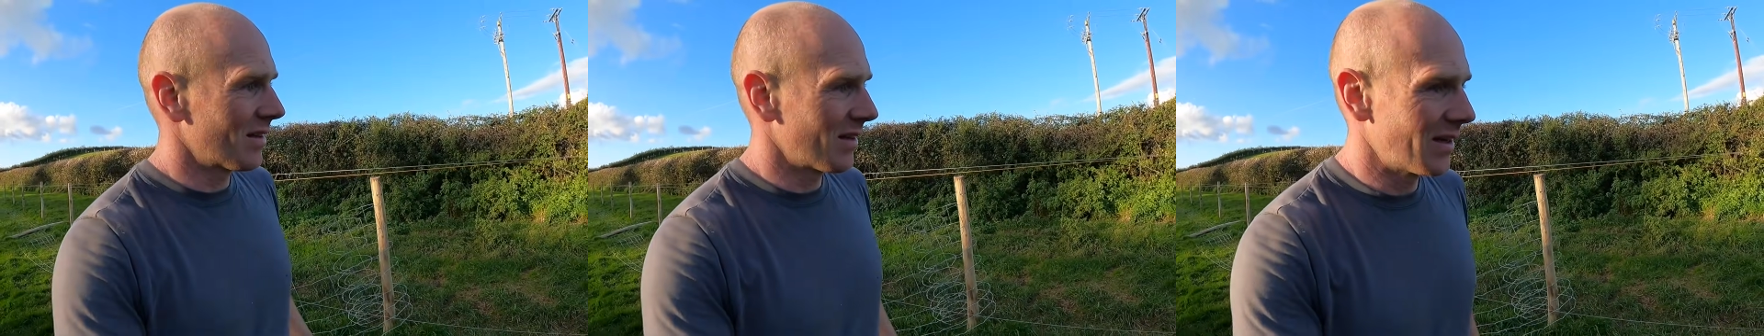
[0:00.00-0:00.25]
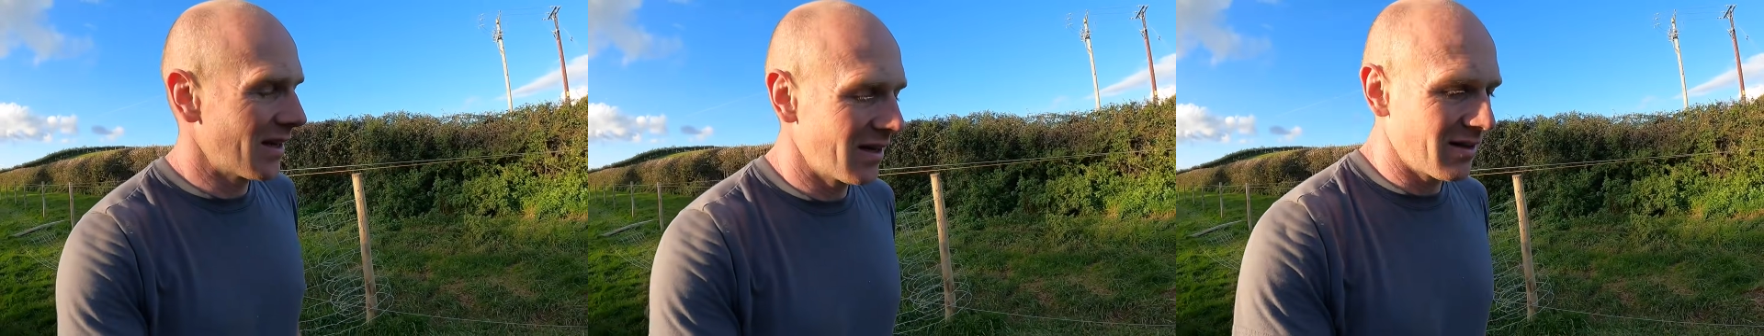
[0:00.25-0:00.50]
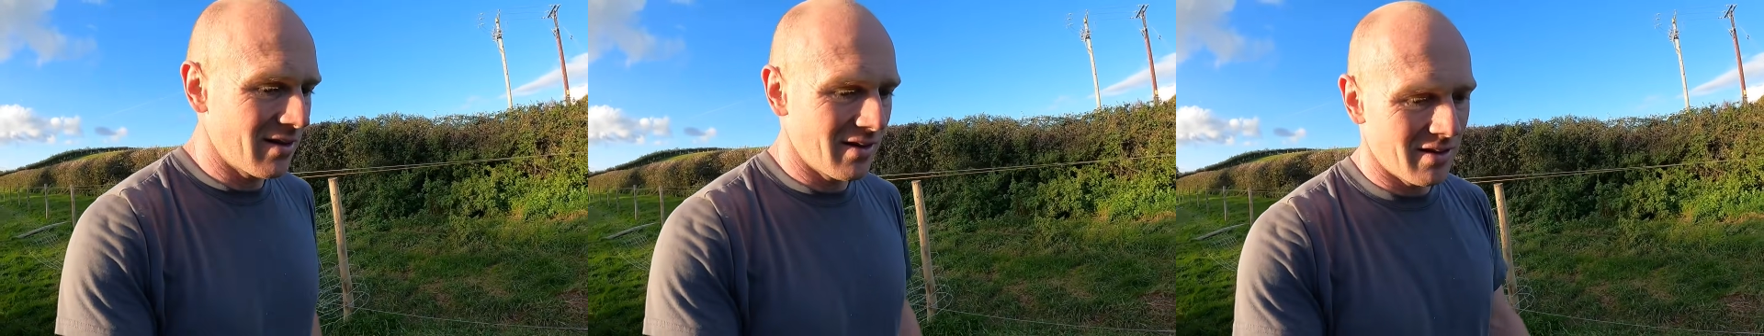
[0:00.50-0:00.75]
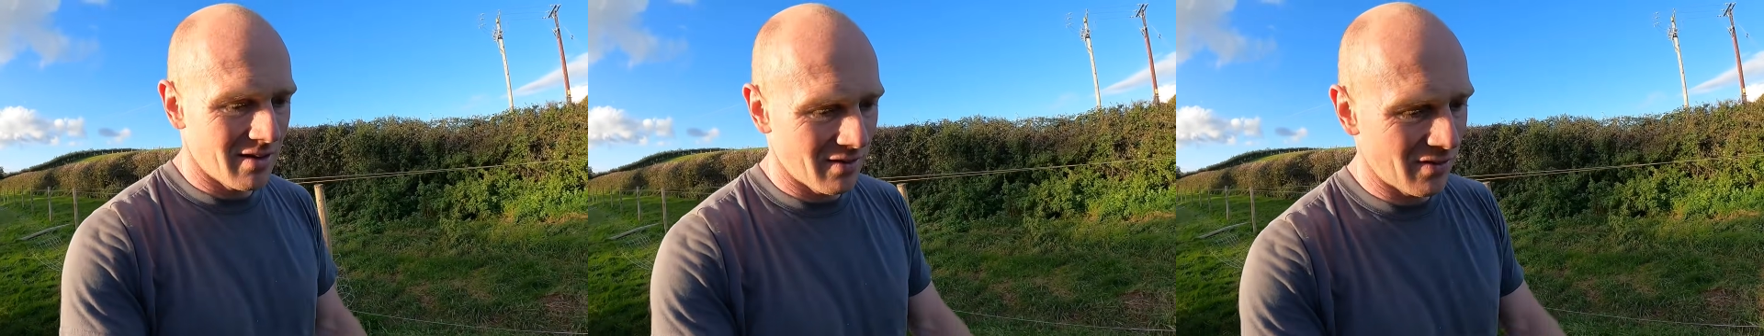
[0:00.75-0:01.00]
I can get it
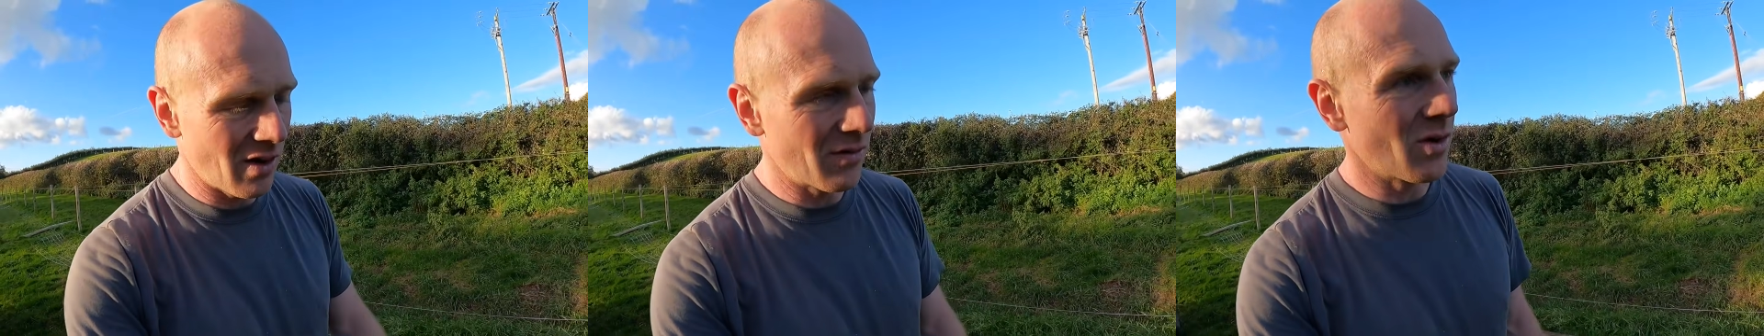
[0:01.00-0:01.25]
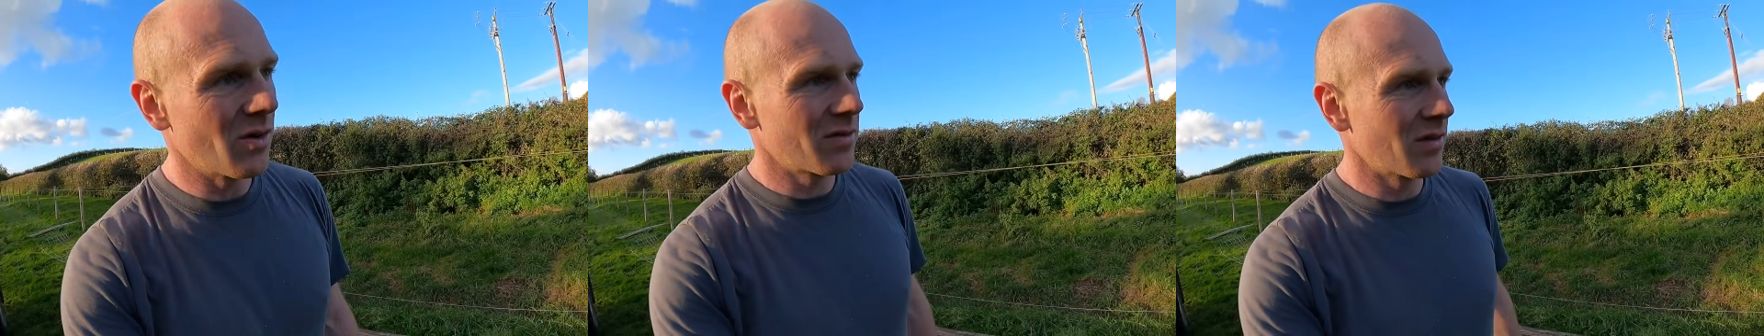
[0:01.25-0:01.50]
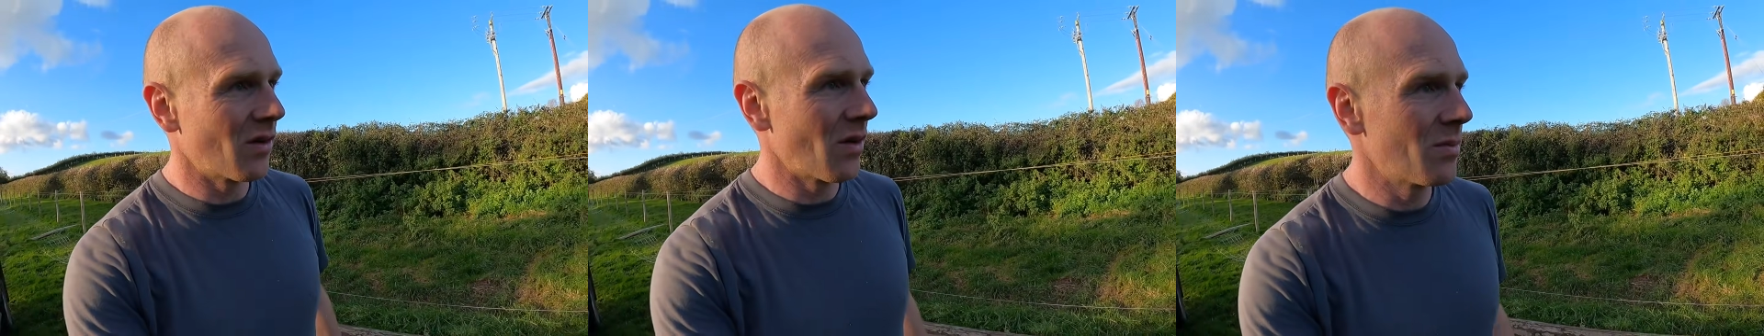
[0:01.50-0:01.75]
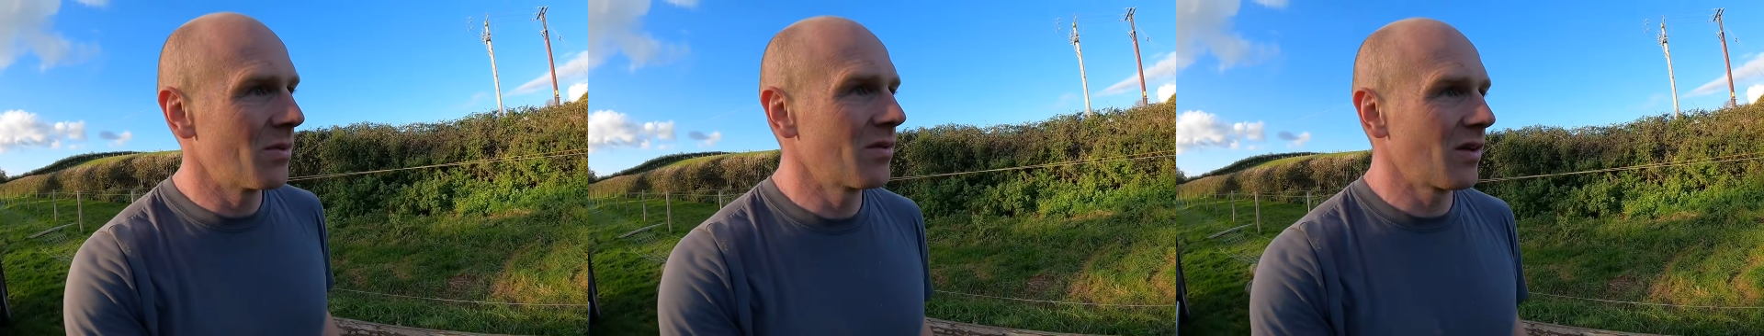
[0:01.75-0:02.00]
done. I've got some
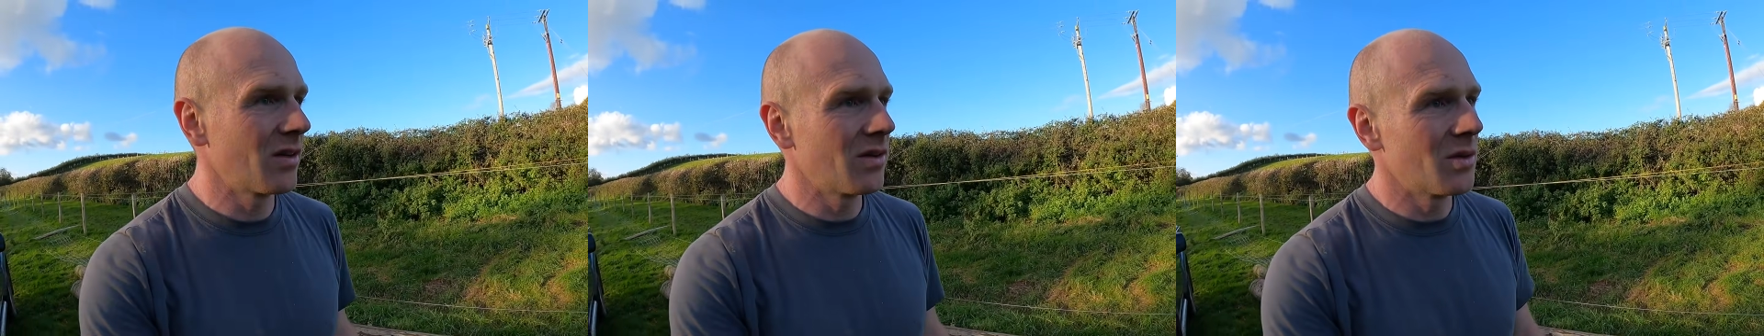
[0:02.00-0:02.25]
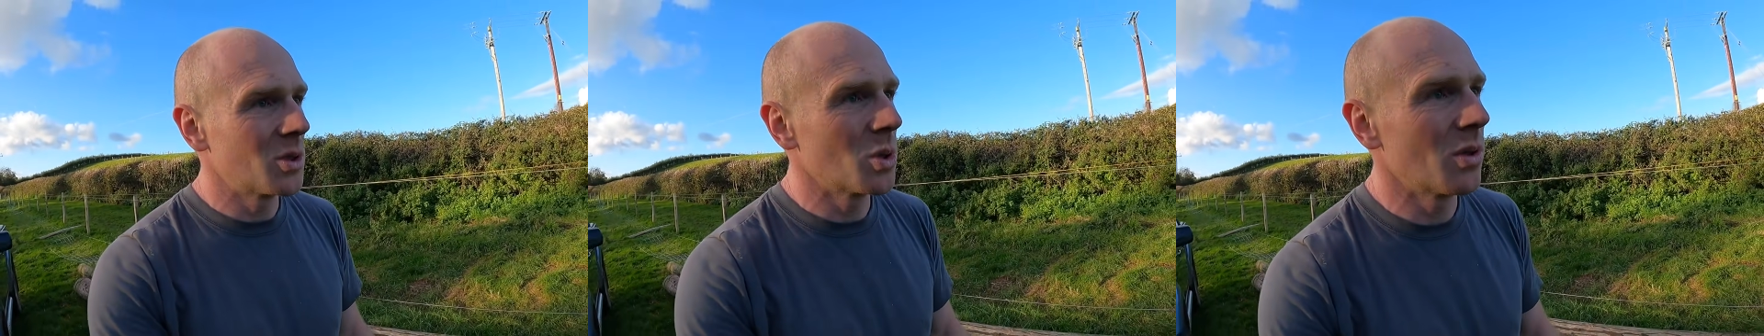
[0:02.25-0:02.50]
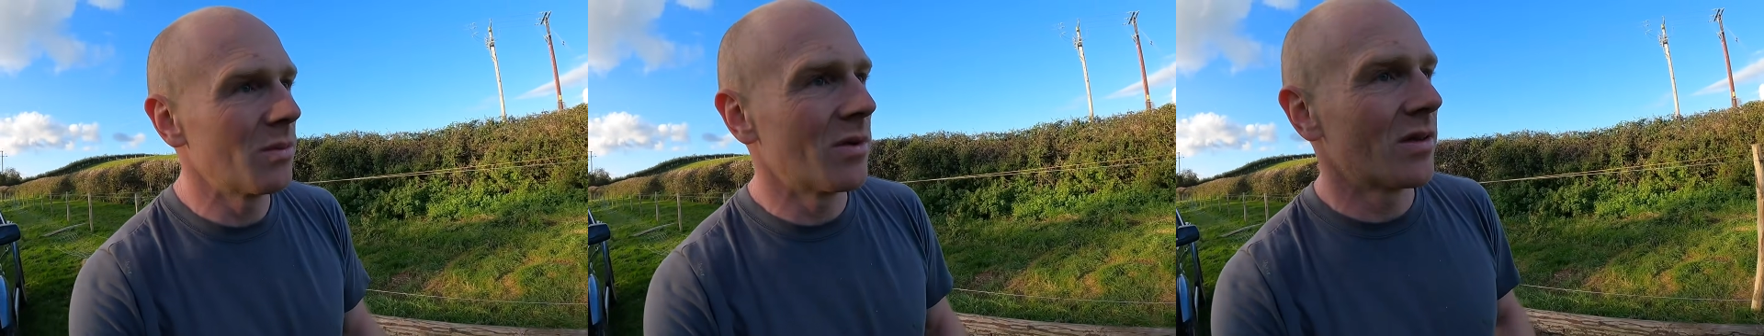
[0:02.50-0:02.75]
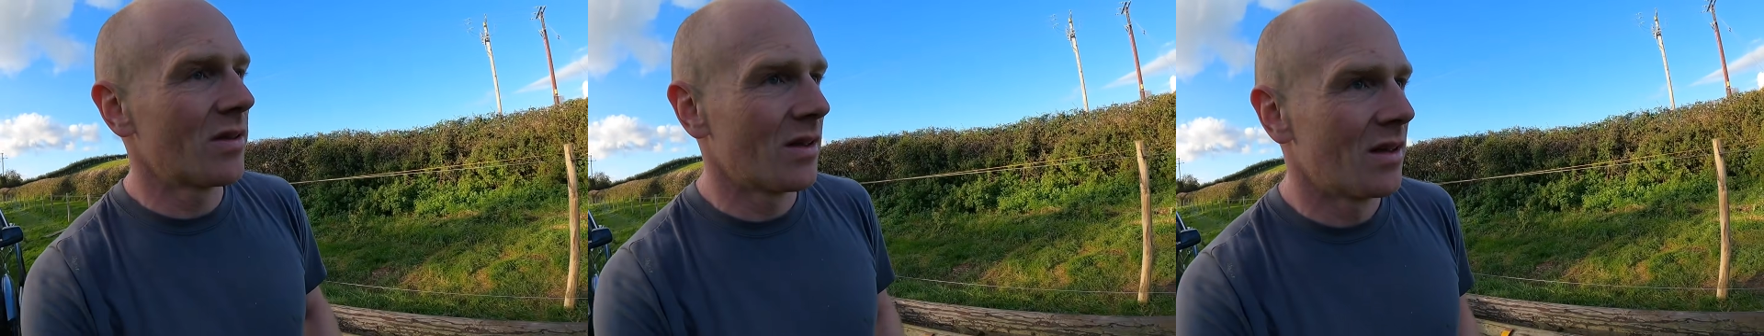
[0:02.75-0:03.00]
cripples I can do a join
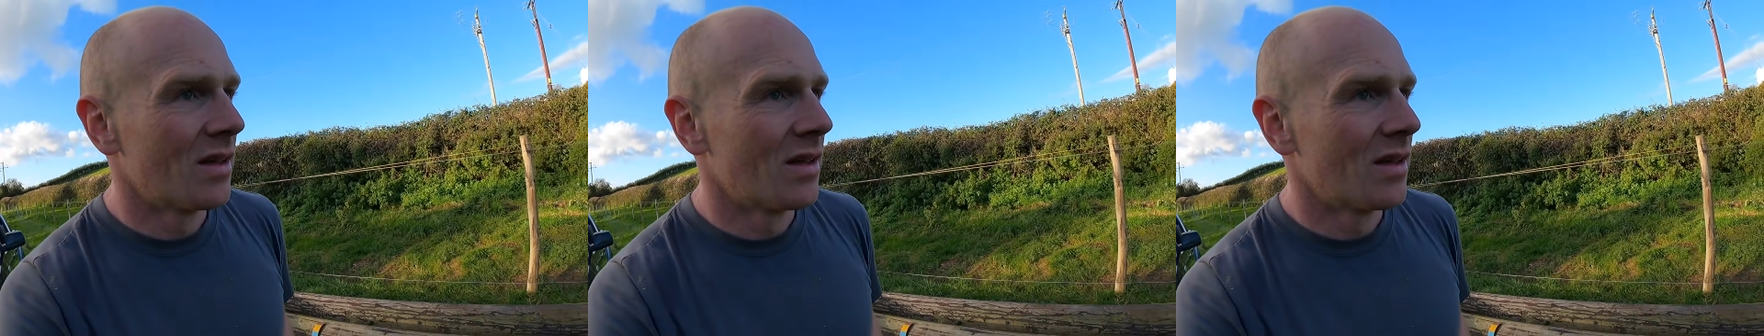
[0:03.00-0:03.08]
with.